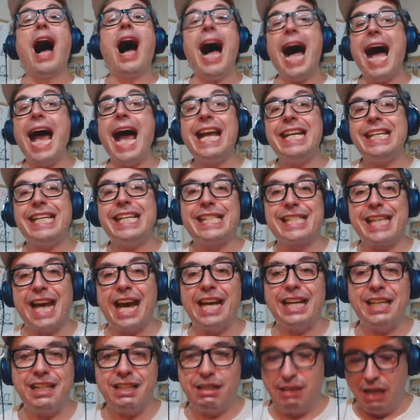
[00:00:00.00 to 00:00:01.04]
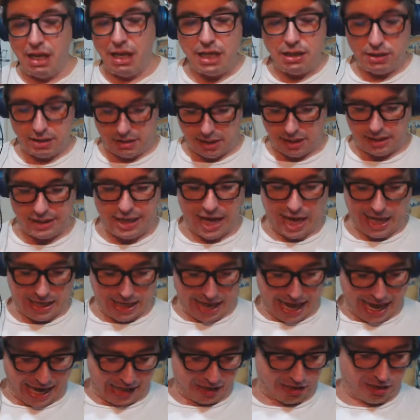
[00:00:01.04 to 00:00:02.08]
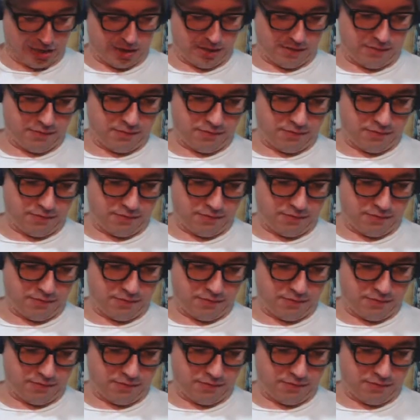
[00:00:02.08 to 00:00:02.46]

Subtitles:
I decided to take action.